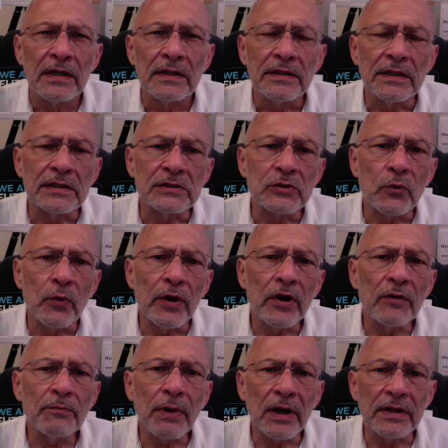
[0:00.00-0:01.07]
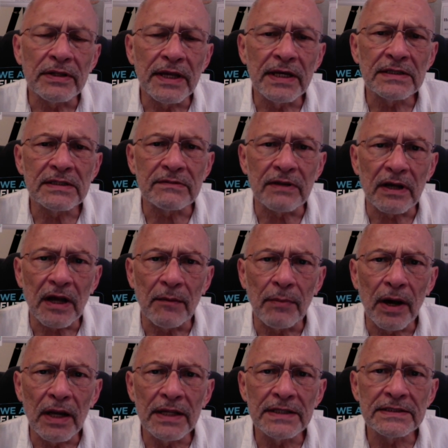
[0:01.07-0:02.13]
The square pardes of the
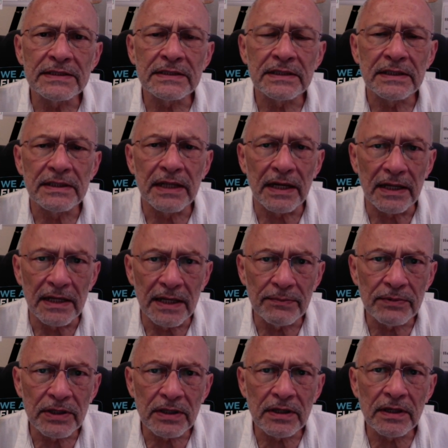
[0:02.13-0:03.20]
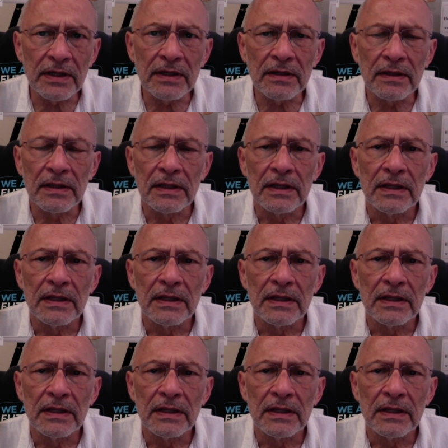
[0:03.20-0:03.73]
Kabbalists, the elliptical